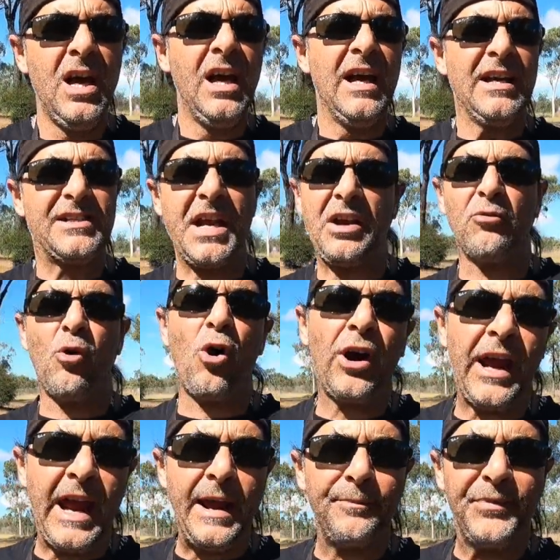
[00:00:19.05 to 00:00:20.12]
It's at
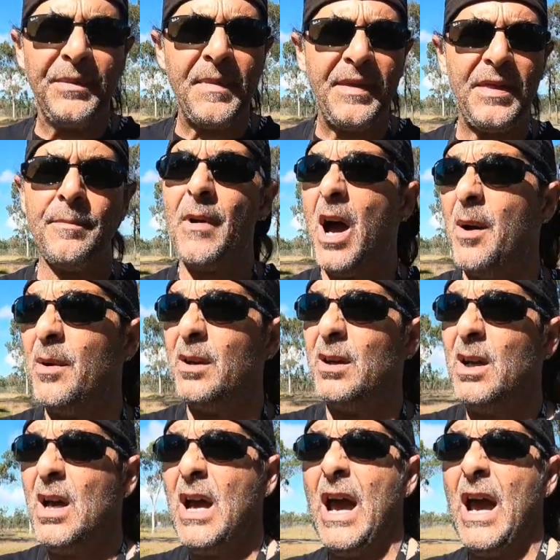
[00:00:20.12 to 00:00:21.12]
Rockhampton at the moment,